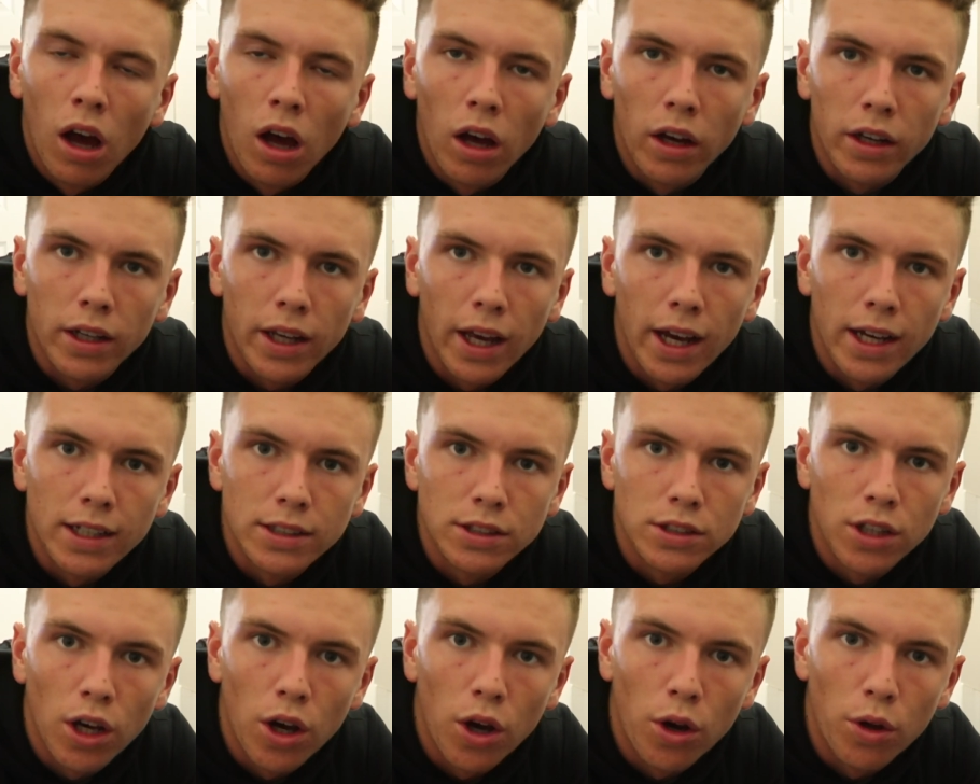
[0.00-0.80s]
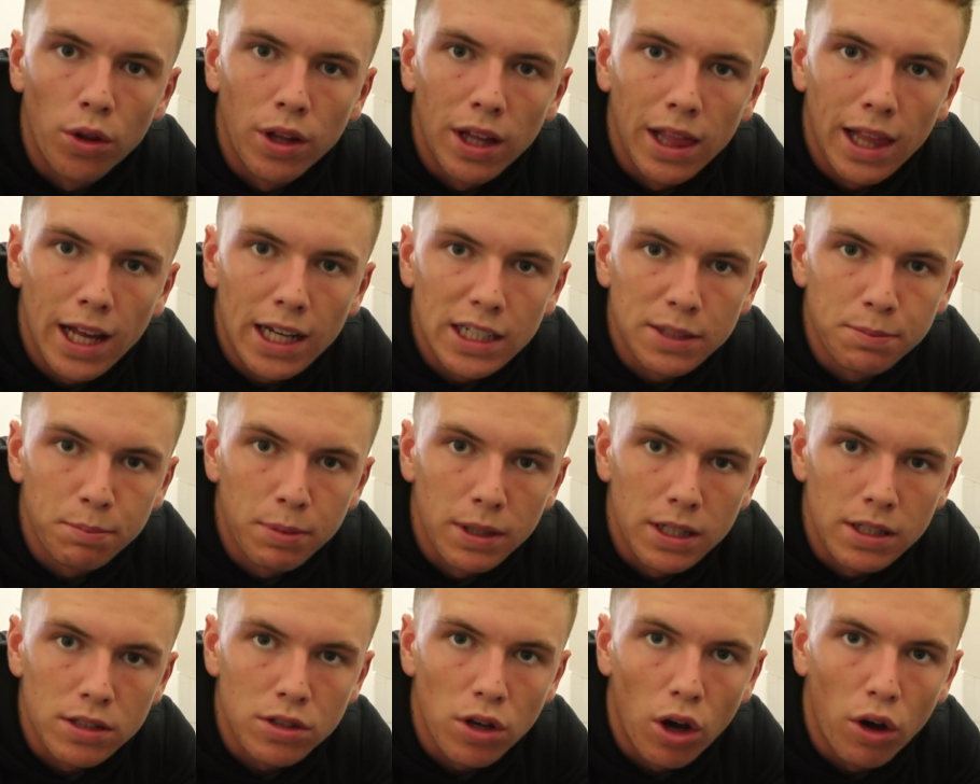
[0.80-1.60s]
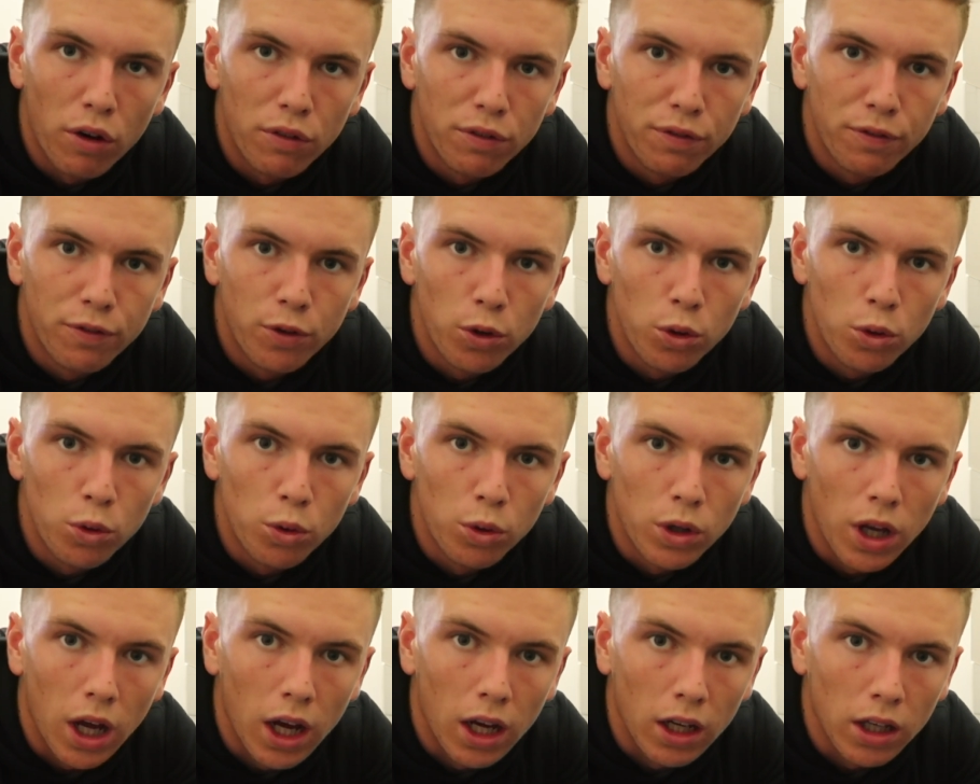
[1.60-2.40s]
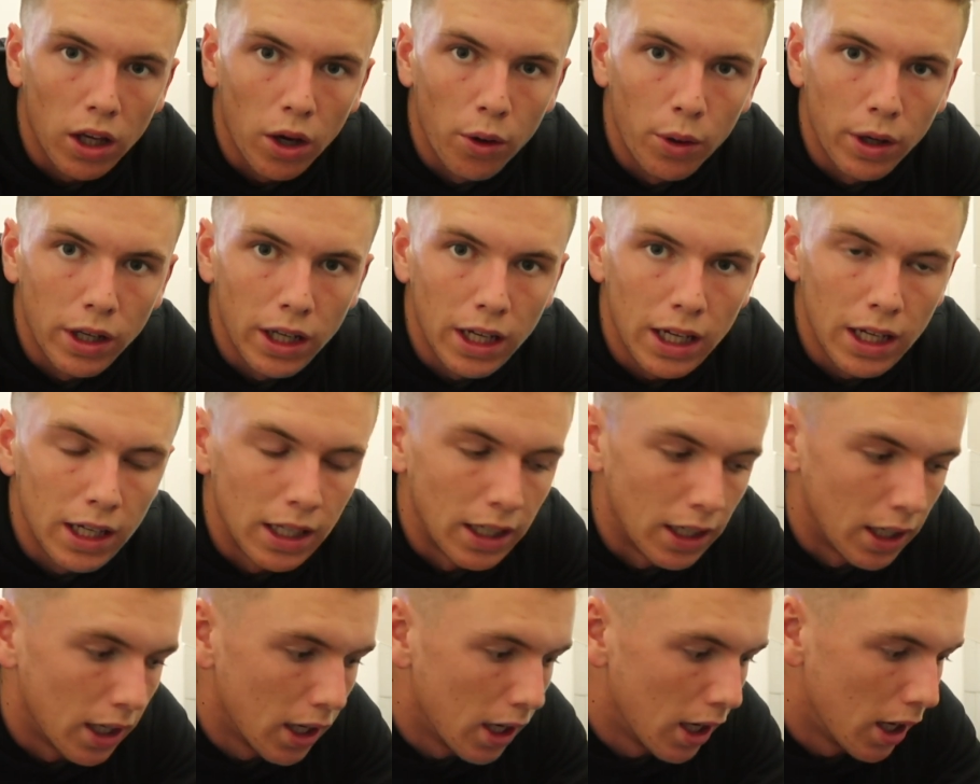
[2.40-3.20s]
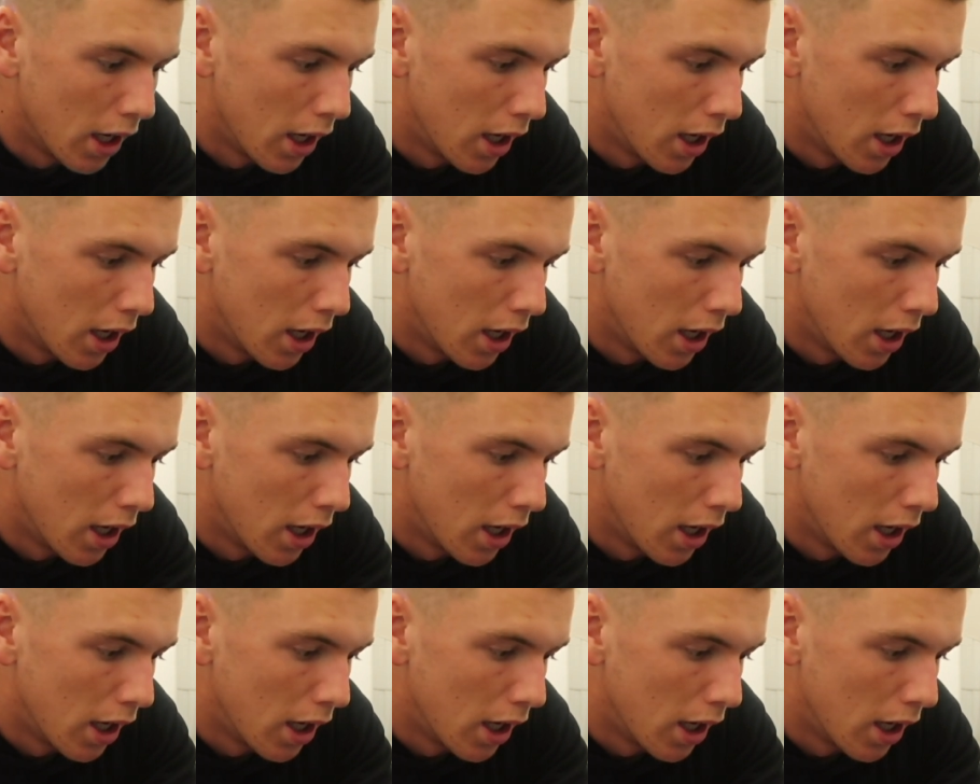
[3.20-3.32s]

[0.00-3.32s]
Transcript: Okay, so the last bits of food are going in.